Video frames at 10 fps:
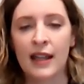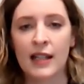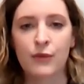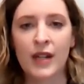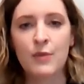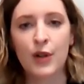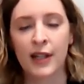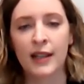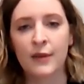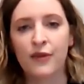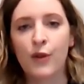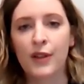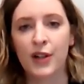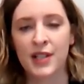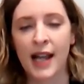is rebooking them for
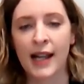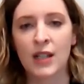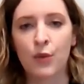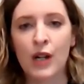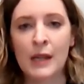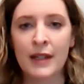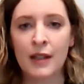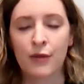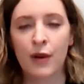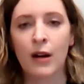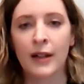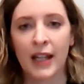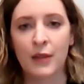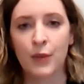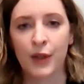their second appointment through our
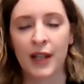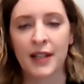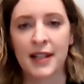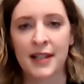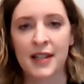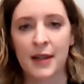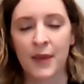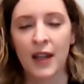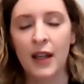online booking system.